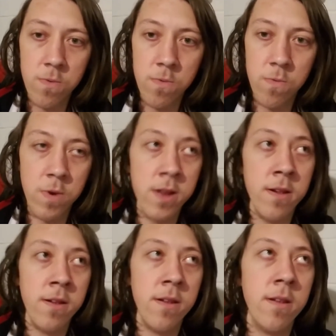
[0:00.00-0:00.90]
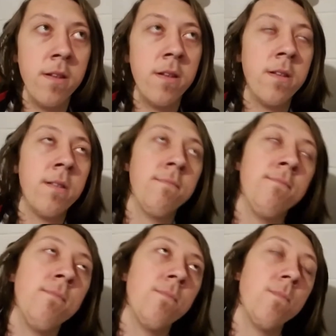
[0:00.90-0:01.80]
when
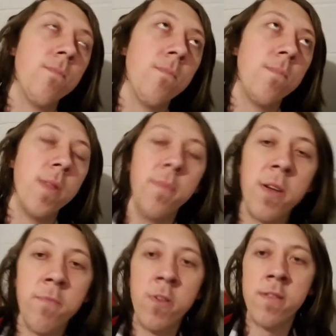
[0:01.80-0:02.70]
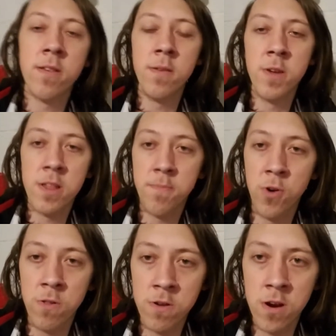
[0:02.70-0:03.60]
the big blind c bets
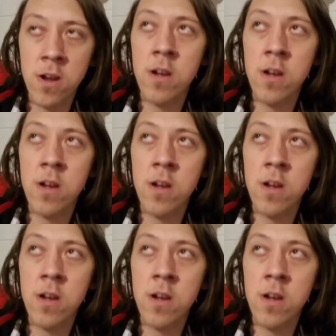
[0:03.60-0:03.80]
polar,